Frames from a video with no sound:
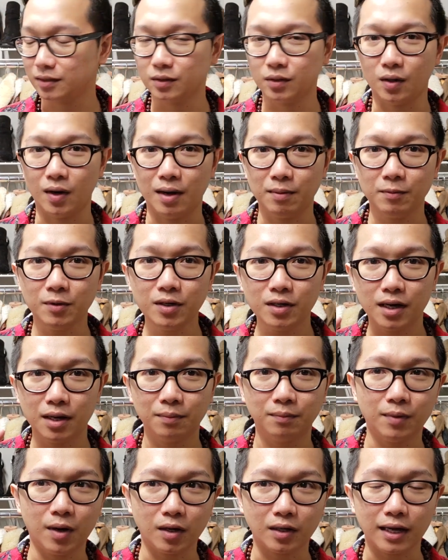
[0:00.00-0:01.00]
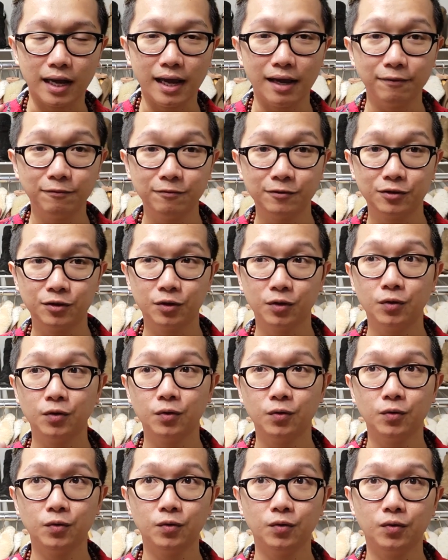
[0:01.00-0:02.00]
So I'm gonna unbox. I have
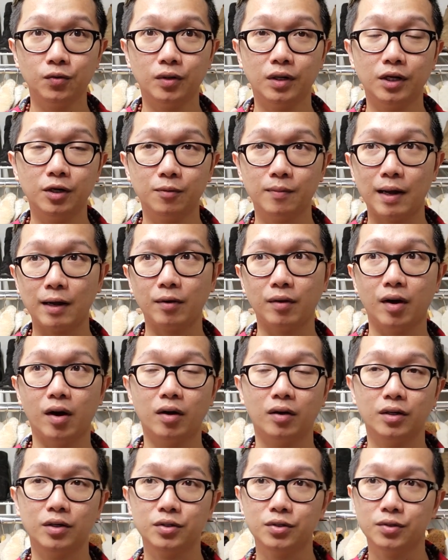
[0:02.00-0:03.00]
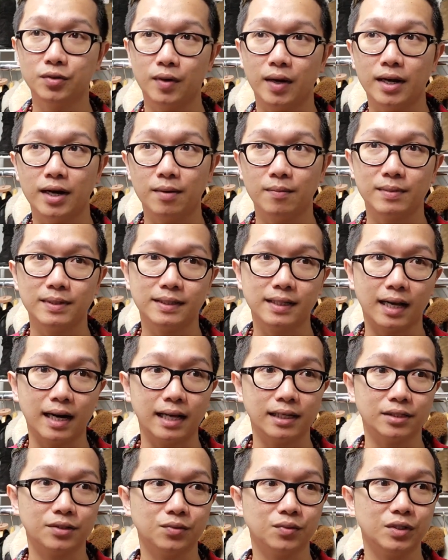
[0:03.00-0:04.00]
two little background on the two items that
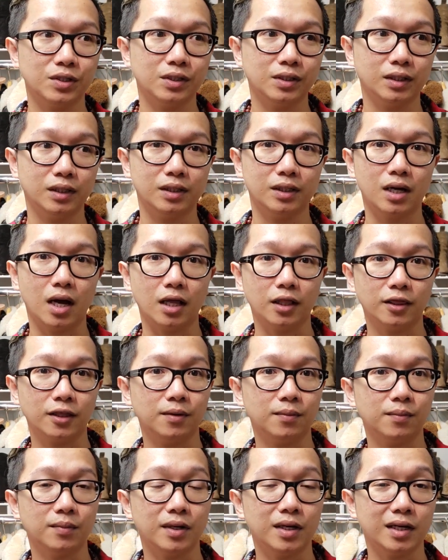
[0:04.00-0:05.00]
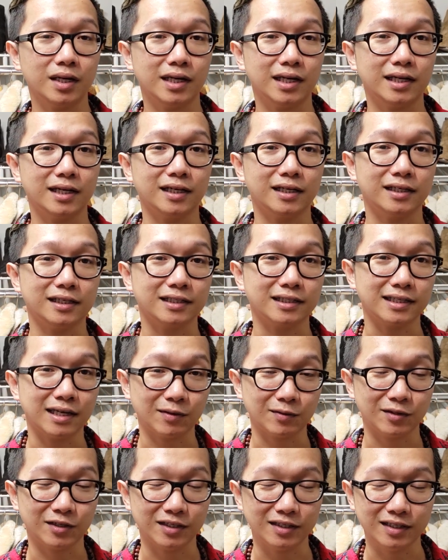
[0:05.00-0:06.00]
I just recently got them in the
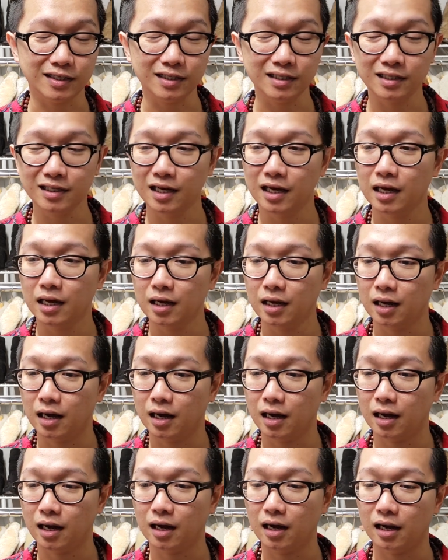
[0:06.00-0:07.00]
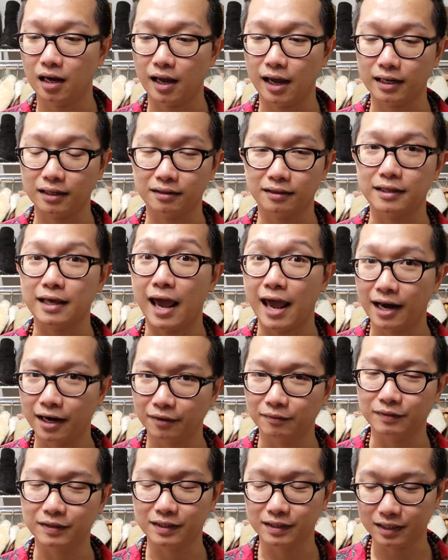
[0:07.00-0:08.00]
sale season. At the end
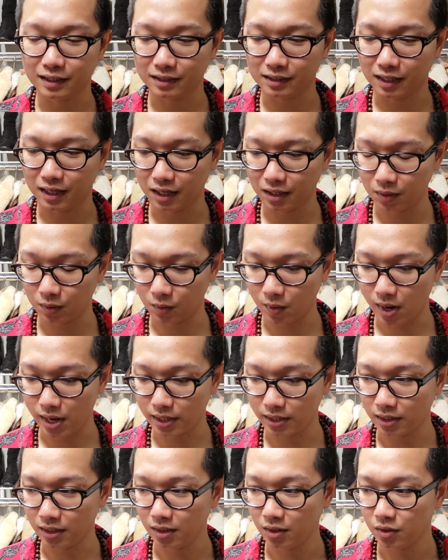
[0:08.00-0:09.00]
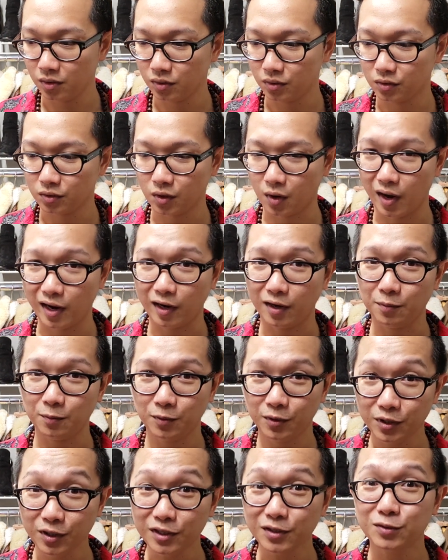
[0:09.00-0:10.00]
of the season anyway. So I got
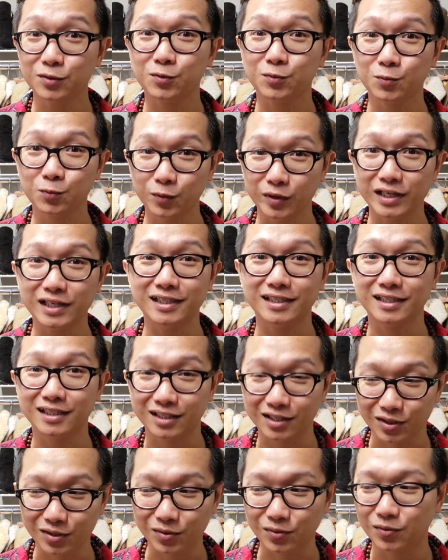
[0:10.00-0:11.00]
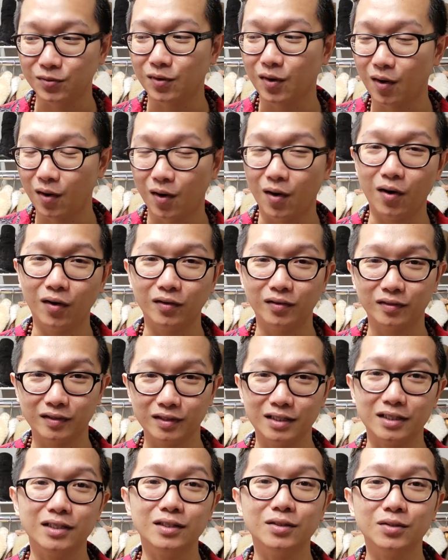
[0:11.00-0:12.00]
pretty sweet deal on
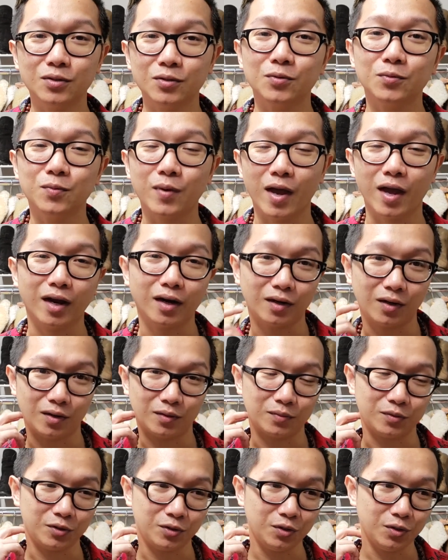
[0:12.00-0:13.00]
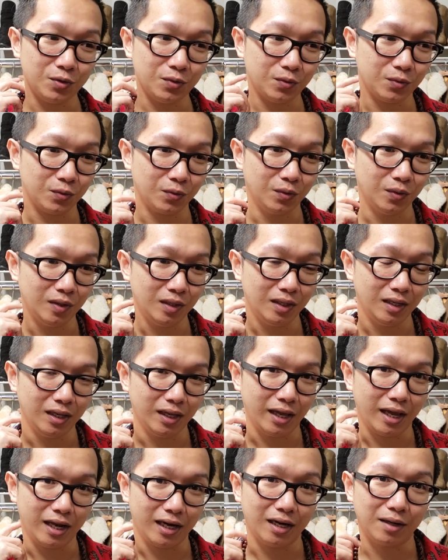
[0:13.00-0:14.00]
the two pair of shoe,
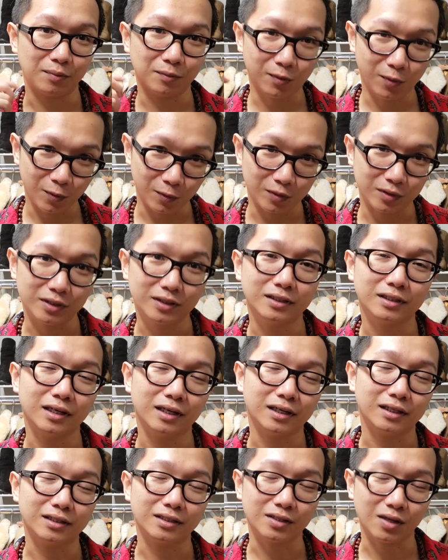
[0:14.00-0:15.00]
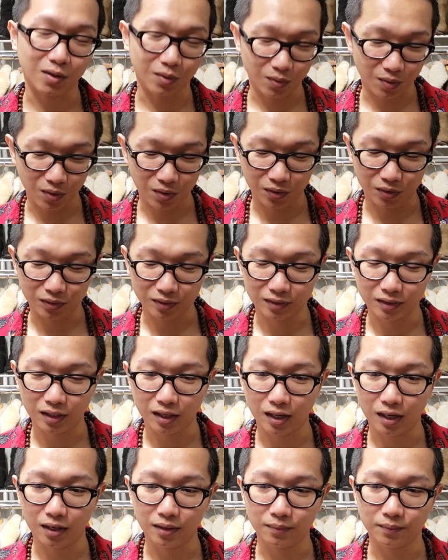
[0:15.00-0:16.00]
and of course they are Laurent.
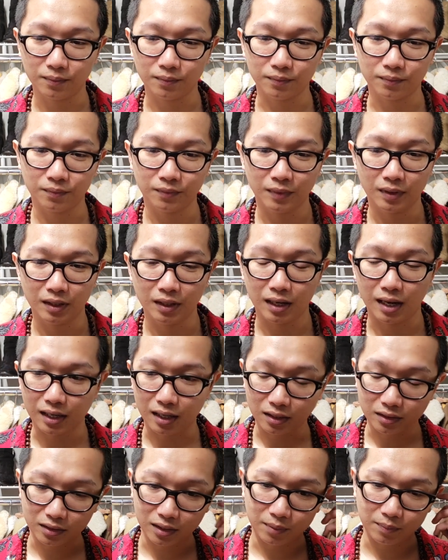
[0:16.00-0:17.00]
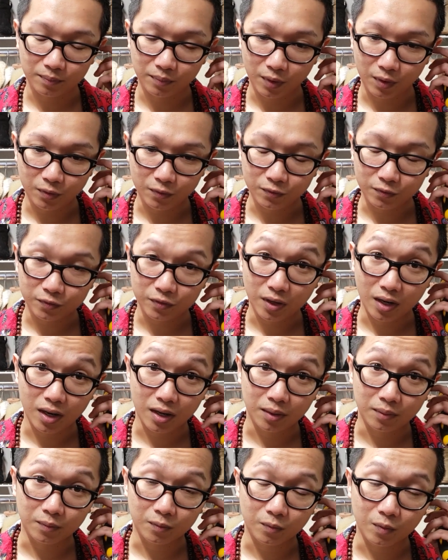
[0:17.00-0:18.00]
I got them both
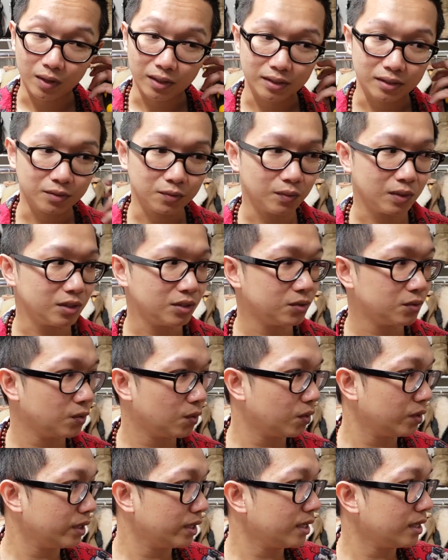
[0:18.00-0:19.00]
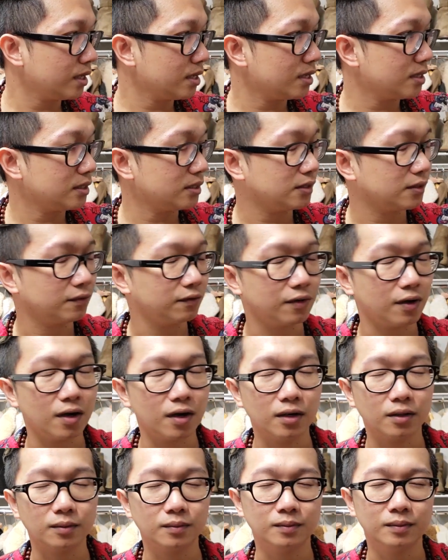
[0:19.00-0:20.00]
from one store is
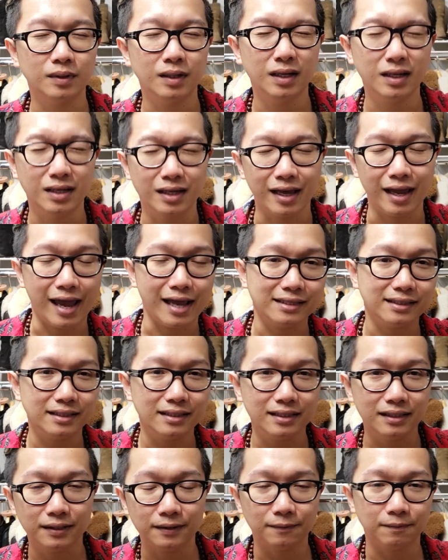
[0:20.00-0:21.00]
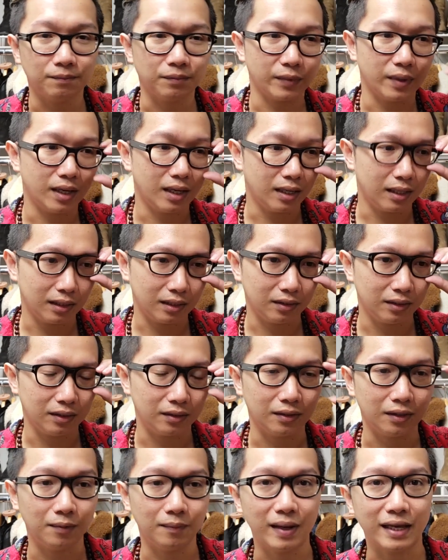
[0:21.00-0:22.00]
from Essence,
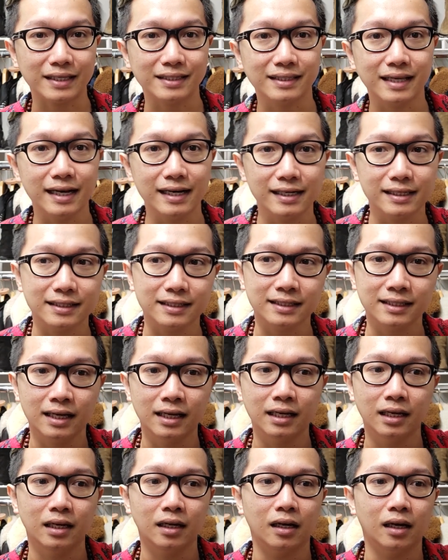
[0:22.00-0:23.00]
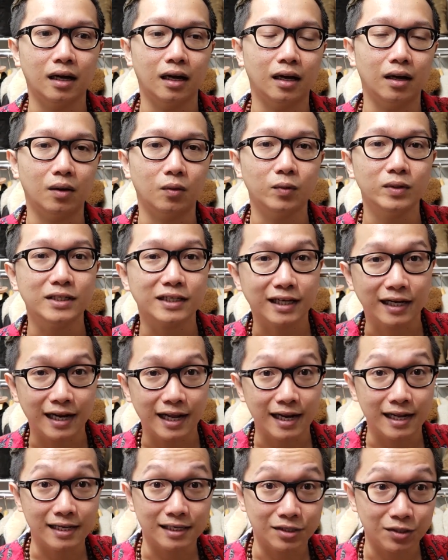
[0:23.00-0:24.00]
with the
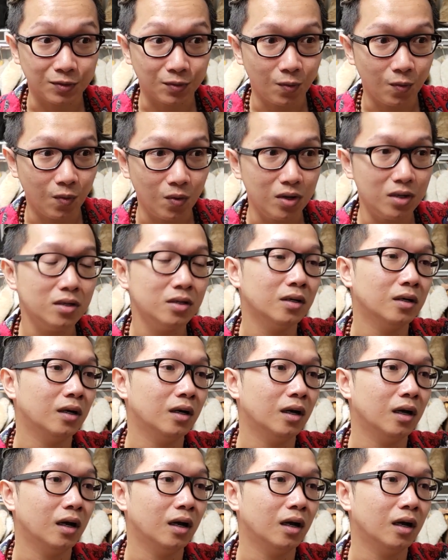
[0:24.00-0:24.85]
Canadian store.